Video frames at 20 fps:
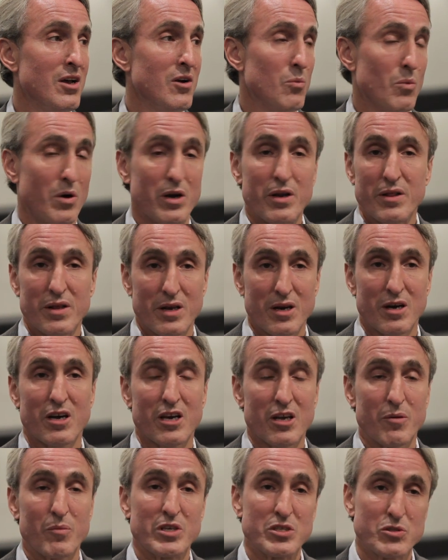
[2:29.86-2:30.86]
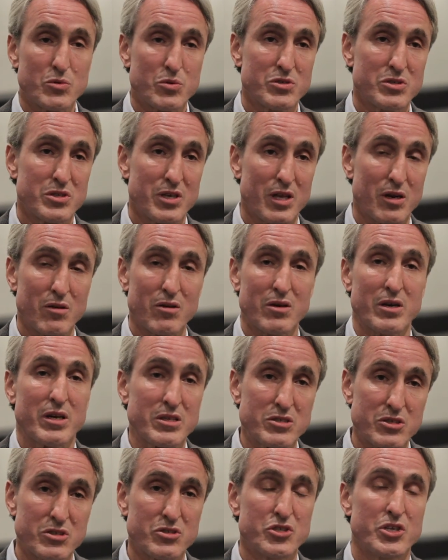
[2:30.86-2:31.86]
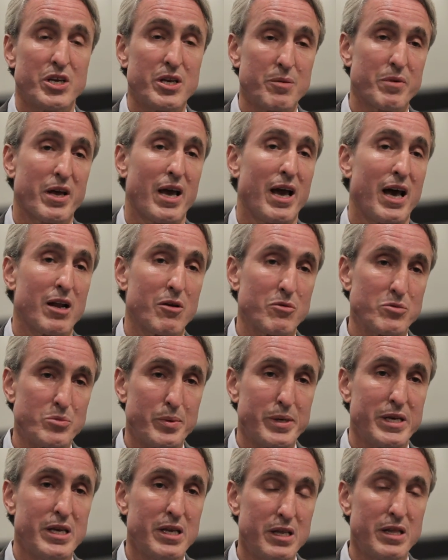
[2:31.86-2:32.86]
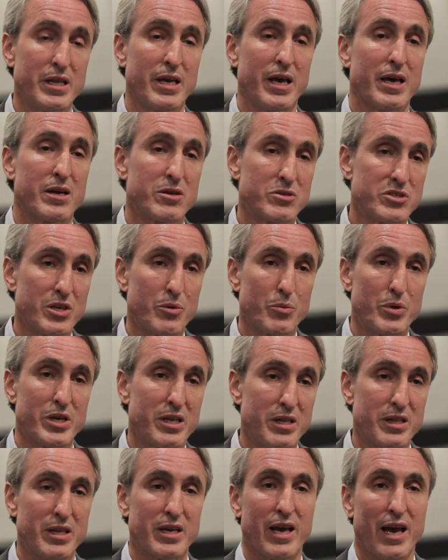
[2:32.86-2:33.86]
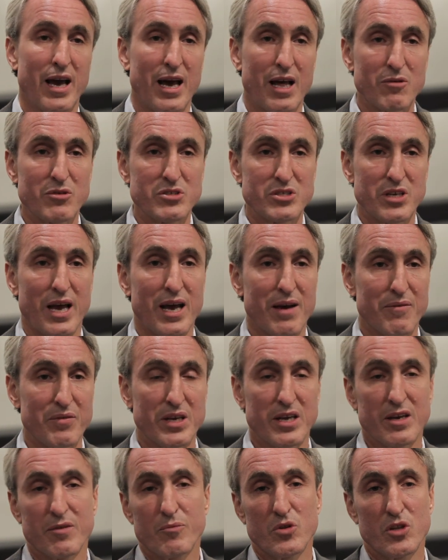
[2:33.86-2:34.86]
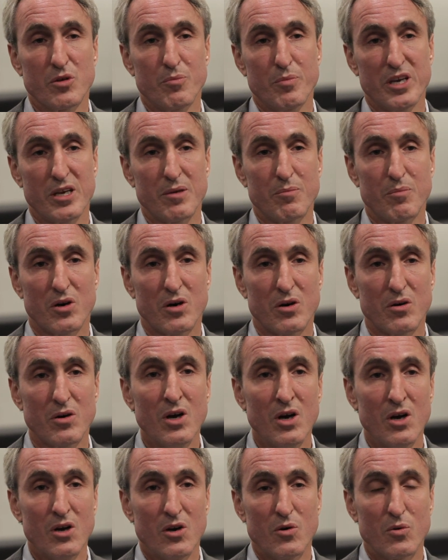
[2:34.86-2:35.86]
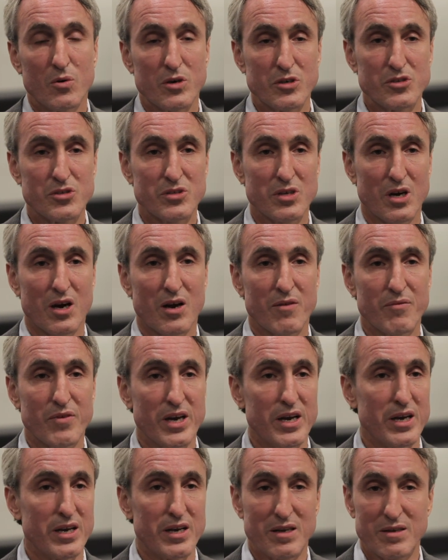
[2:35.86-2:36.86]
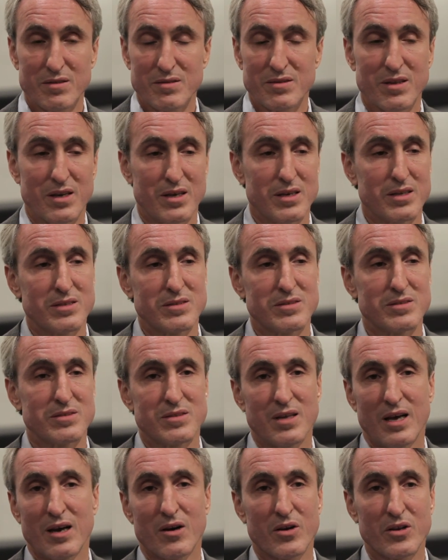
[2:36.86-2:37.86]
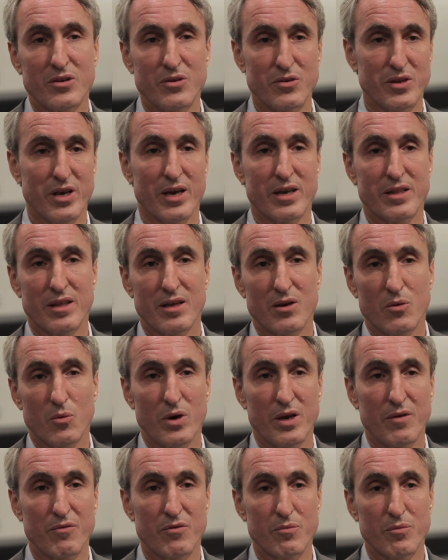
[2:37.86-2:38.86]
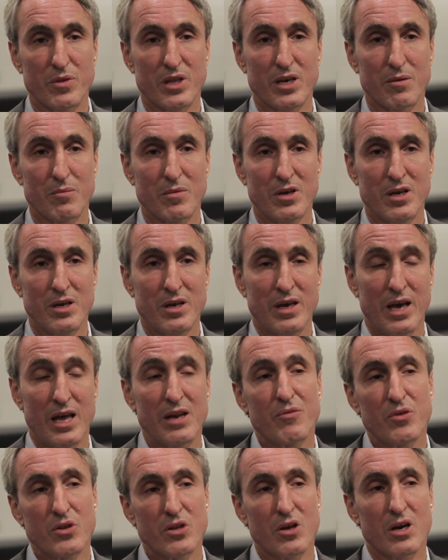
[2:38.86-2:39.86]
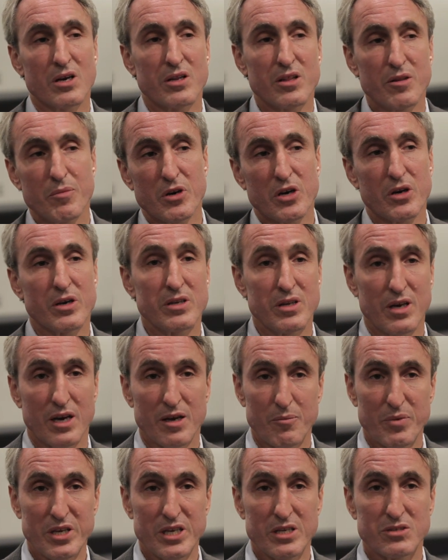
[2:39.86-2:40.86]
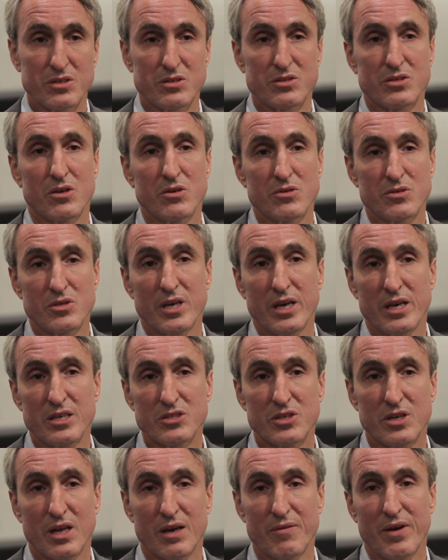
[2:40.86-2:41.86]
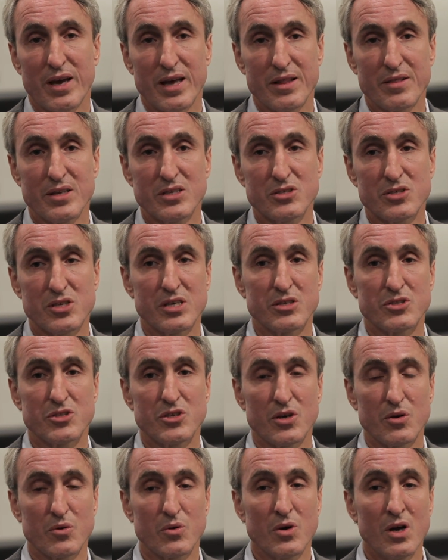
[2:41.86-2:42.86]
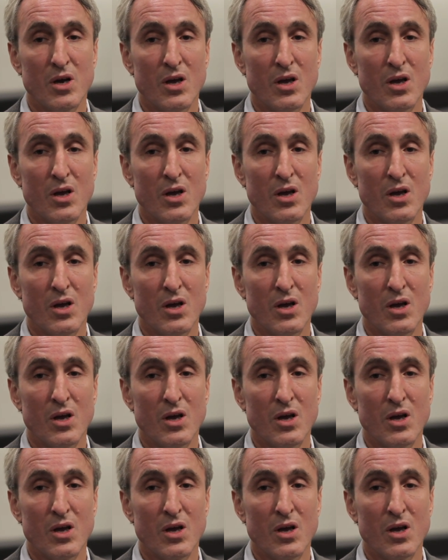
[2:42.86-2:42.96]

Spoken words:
one of the arguments was, look, it's a cheap calorie. We need the energy, we need the calories. You have to give them to people who are starving, and how can you take that away from them? And if you talk to the American Diabetes Association, I've had this issue.